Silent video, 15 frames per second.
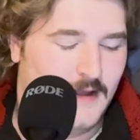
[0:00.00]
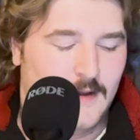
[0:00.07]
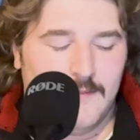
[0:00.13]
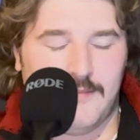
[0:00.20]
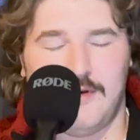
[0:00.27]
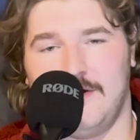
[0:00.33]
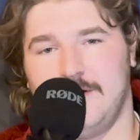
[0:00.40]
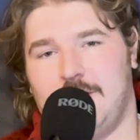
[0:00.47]

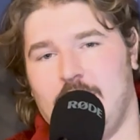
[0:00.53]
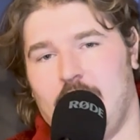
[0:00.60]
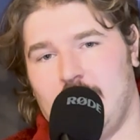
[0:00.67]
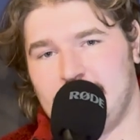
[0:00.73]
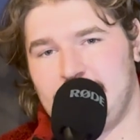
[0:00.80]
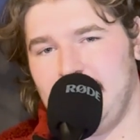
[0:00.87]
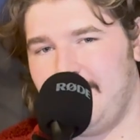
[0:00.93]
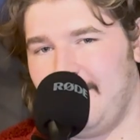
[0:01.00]
But
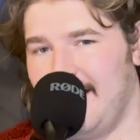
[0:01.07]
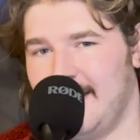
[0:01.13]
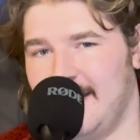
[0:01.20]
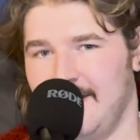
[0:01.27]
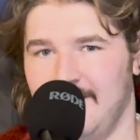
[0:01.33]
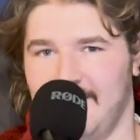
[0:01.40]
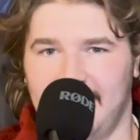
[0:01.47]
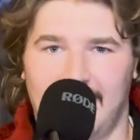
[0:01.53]
gosh, if I could have
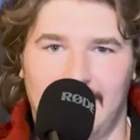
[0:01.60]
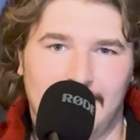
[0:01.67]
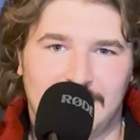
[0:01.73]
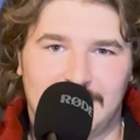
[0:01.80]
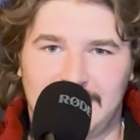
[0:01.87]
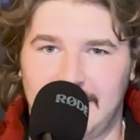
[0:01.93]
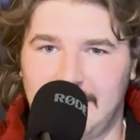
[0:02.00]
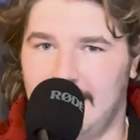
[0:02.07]
a time machine,